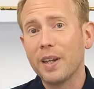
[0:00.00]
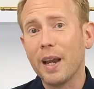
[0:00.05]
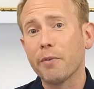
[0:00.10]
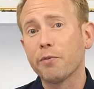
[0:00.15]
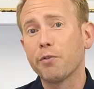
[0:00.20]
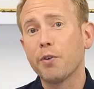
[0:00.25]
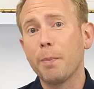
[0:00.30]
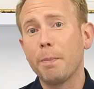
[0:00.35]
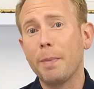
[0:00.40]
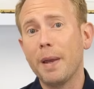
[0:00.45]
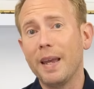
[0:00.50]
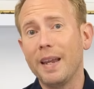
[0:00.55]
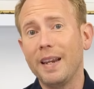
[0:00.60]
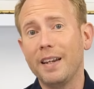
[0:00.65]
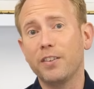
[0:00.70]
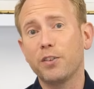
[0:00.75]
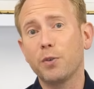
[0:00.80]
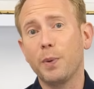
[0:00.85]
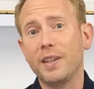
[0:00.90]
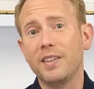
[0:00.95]
down for a bit
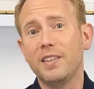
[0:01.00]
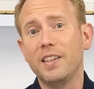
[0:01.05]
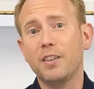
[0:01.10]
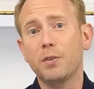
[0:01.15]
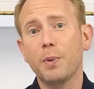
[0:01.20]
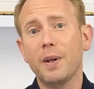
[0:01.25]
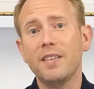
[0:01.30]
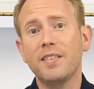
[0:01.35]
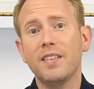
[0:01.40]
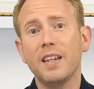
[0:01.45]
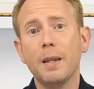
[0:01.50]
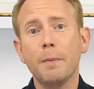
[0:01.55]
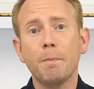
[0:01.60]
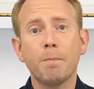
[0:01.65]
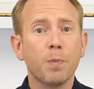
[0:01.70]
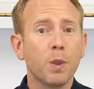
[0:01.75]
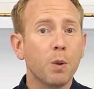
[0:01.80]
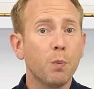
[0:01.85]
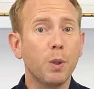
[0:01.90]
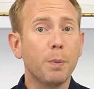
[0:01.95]
in 2020,
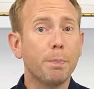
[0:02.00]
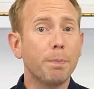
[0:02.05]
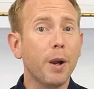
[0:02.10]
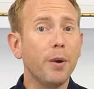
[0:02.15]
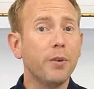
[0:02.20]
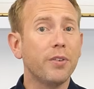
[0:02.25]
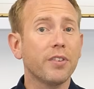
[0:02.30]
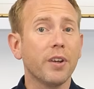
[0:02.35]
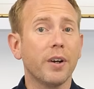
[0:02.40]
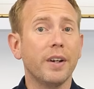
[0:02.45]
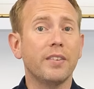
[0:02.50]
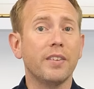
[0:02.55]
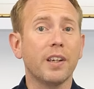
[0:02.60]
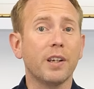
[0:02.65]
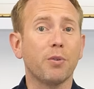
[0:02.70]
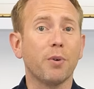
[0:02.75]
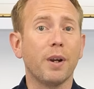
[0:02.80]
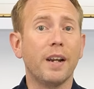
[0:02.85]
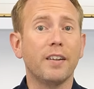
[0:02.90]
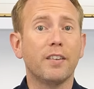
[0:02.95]
with both sides
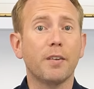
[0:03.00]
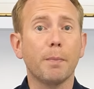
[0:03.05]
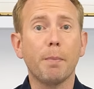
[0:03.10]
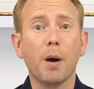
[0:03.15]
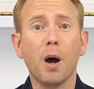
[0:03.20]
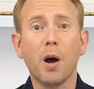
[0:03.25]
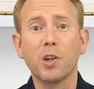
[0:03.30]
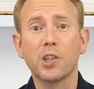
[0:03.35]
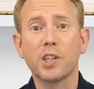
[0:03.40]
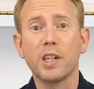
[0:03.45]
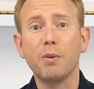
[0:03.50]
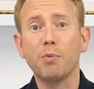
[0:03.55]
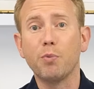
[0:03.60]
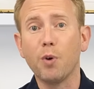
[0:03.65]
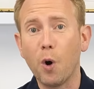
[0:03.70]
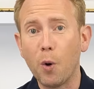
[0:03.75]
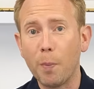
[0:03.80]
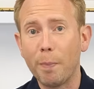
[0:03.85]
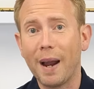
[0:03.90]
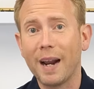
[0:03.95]
agreeing to partially
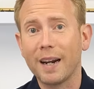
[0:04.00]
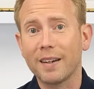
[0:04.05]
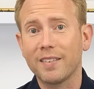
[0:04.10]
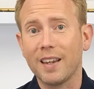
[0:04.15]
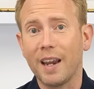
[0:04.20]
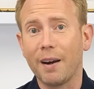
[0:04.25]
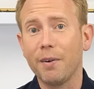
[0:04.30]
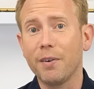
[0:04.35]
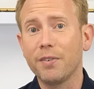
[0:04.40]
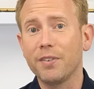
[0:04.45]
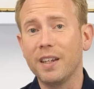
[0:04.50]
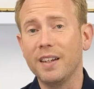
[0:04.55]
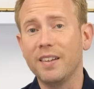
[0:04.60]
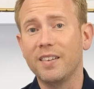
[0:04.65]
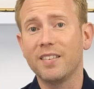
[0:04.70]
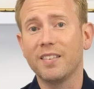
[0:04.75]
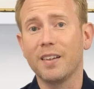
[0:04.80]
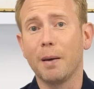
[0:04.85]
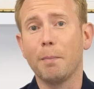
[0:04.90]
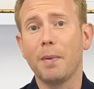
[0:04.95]
roll back tariffs in
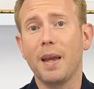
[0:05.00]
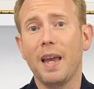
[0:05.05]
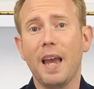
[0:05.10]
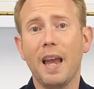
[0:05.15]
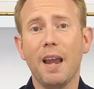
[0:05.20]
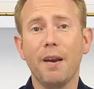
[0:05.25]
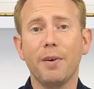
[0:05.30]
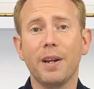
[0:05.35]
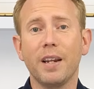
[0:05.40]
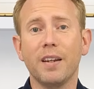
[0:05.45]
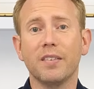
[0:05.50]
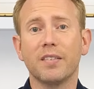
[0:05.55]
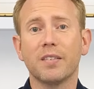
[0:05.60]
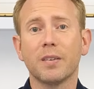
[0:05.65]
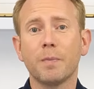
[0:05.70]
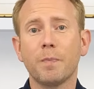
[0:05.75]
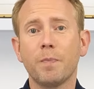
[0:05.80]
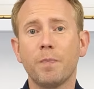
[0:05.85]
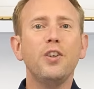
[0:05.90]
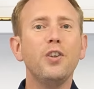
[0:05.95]
some areas.
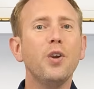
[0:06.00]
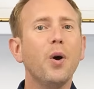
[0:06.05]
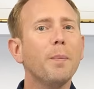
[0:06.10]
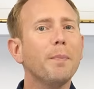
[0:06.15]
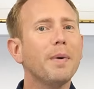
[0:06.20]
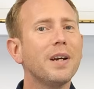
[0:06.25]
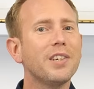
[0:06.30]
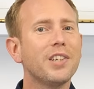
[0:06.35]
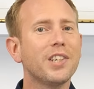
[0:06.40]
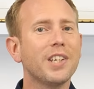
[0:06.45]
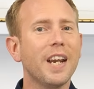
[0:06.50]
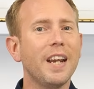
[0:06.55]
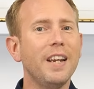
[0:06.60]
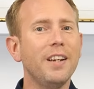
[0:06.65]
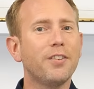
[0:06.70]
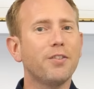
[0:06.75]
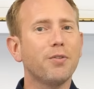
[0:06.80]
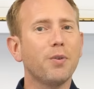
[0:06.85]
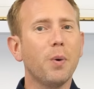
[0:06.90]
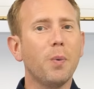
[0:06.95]
Not much
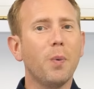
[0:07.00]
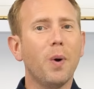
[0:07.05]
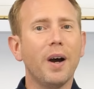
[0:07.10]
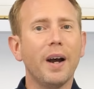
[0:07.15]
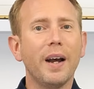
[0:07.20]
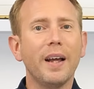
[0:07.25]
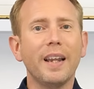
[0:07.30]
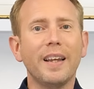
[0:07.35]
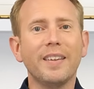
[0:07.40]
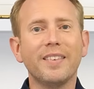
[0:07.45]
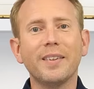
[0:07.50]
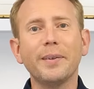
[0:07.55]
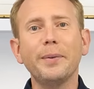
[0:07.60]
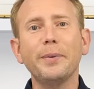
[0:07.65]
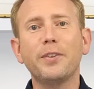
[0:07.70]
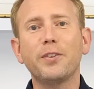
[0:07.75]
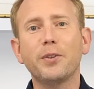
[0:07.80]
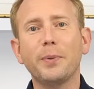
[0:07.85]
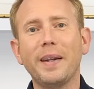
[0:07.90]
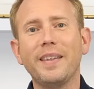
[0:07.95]
changed for a while
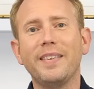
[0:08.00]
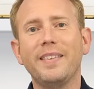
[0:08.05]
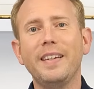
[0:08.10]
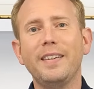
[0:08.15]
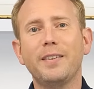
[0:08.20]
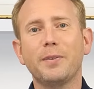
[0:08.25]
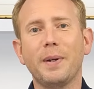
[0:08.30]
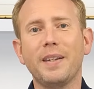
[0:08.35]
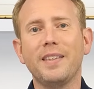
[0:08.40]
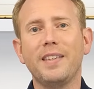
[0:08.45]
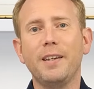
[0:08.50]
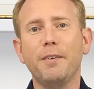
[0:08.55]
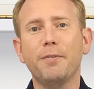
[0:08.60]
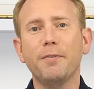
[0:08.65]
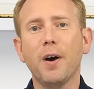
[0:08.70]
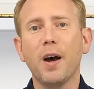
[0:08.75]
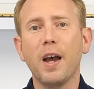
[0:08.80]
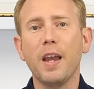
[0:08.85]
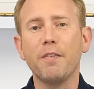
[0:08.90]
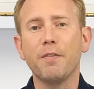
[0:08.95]
until
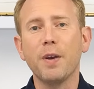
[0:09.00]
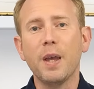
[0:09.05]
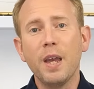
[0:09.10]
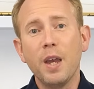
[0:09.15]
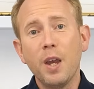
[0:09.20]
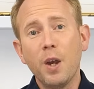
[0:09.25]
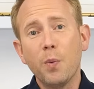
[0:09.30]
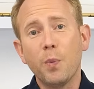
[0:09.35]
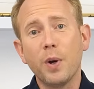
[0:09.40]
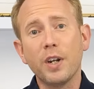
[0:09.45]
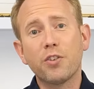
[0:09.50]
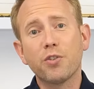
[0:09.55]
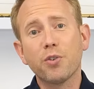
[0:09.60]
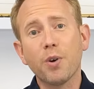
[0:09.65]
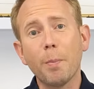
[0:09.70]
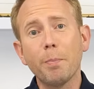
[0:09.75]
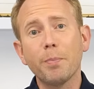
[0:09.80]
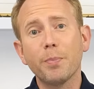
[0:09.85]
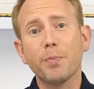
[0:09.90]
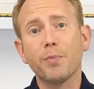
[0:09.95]
2025, when
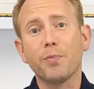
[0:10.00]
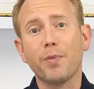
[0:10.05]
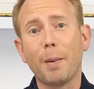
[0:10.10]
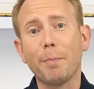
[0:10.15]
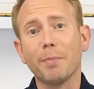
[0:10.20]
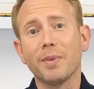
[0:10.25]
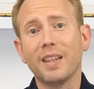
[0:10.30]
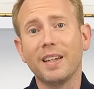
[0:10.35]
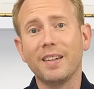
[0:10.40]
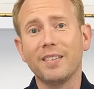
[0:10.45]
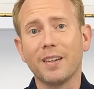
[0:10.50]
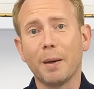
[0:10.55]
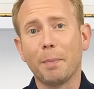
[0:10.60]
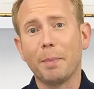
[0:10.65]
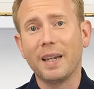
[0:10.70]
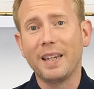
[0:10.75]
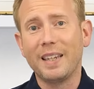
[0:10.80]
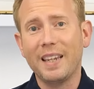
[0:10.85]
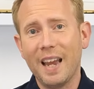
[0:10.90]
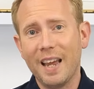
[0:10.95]
Trump ramped things up
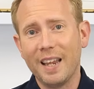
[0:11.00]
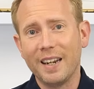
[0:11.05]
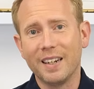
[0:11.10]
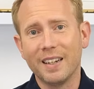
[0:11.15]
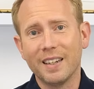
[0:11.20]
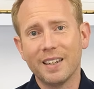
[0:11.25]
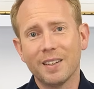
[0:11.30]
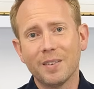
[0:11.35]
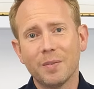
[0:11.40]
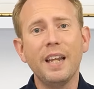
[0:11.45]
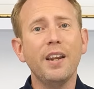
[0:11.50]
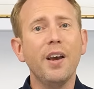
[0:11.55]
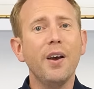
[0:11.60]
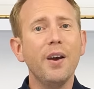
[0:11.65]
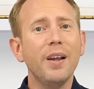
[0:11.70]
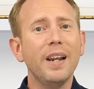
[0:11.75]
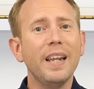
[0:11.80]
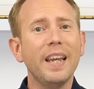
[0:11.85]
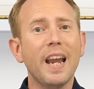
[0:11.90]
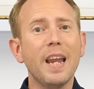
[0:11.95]
again. In
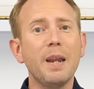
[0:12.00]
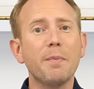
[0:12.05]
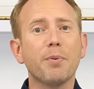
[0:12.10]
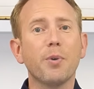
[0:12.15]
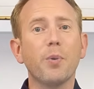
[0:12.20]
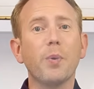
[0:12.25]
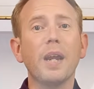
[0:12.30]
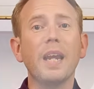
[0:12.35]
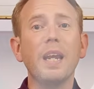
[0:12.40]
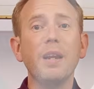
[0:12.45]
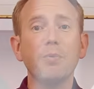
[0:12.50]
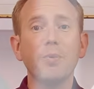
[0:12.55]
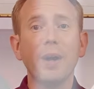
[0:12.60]
early April, he